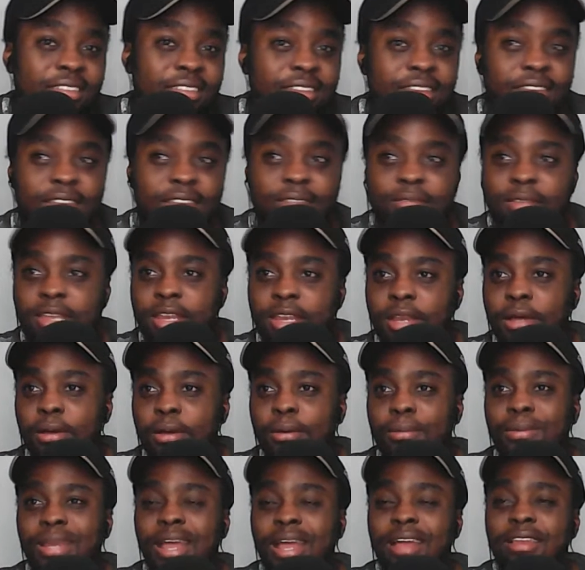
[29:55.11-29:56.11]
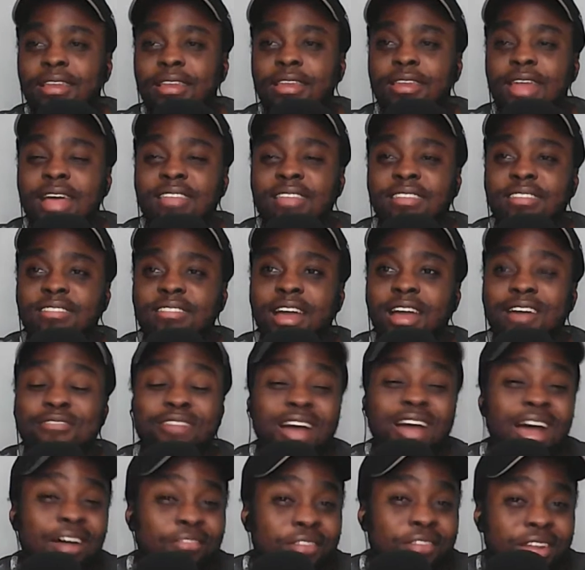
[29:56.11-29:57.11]
That doesn't have
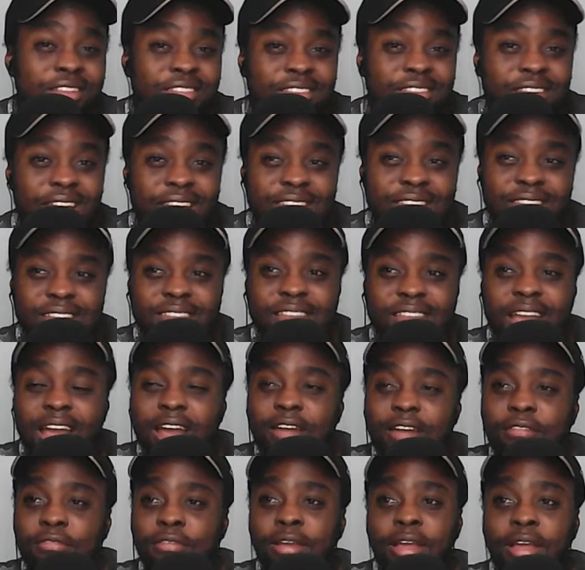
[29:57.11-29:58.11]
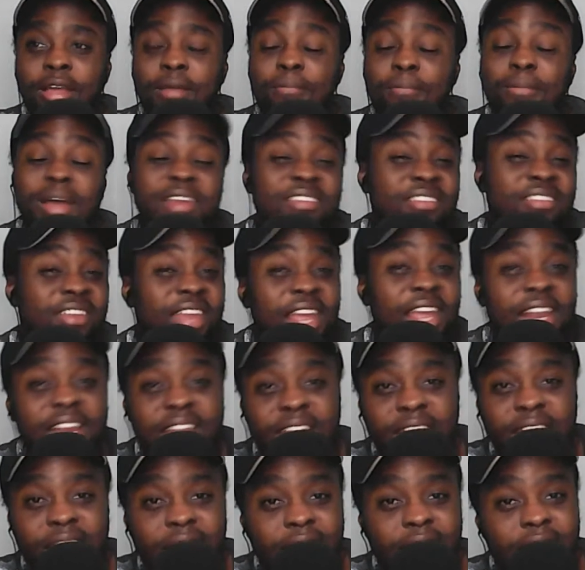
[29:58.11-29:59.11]
Havertz. He doesn't have
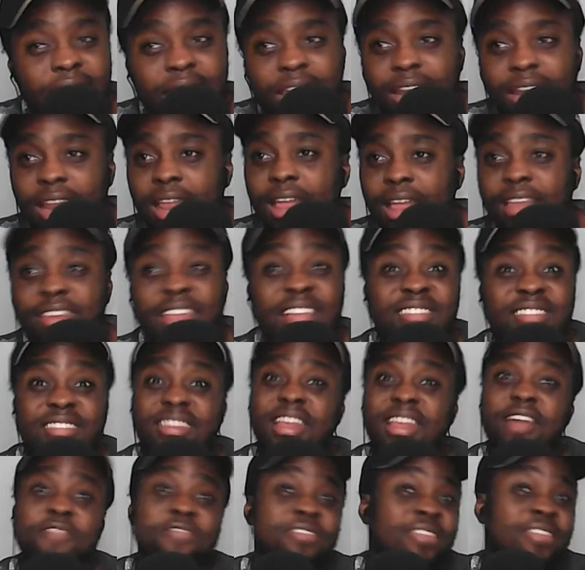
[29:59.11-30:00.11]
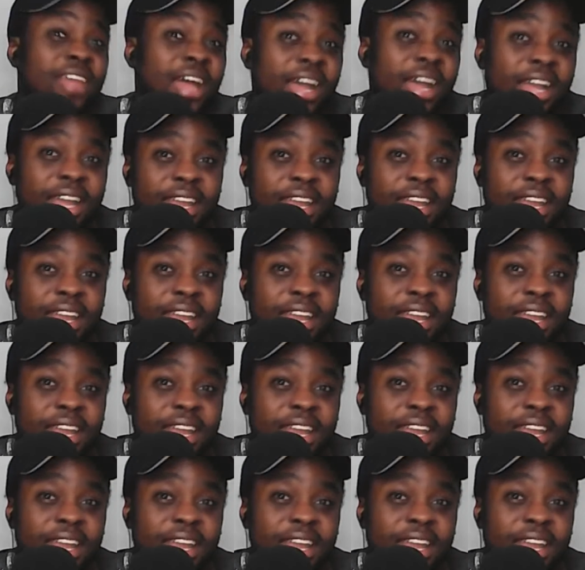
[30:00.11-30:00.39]
Martinelli. It doesn't have Saka.